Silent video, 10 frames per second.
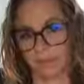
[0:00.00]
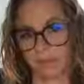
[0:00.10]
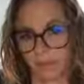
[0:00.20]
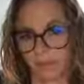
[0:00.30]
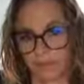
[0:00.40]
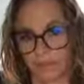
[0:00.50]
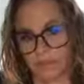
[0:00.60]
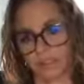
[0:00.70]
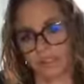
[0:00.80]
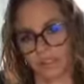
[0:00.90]
more than
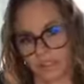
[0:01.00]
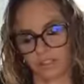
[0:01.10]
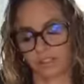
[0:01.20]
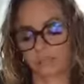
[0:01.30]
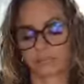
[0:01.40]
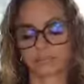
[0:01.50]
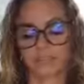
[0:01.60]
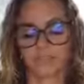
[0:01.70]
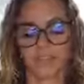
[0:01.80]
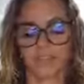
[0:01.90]
just you.
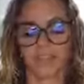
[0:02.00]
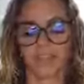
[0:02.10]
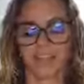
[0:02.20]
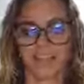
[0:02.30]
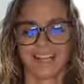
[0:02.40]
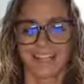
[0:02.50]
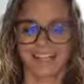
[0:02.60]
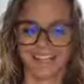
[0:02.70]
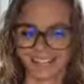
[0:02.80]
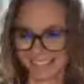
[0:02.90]

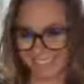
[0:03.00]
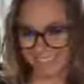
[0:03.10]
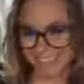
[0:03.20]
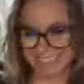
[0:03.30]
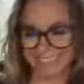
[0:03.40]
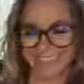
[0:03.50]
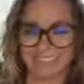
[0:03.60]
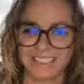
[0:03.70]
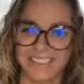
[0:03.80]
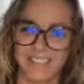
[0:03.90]

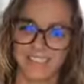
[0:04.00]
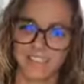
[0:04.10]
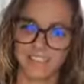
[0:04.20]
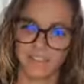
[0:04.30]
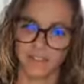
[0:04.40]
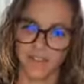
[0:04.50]
So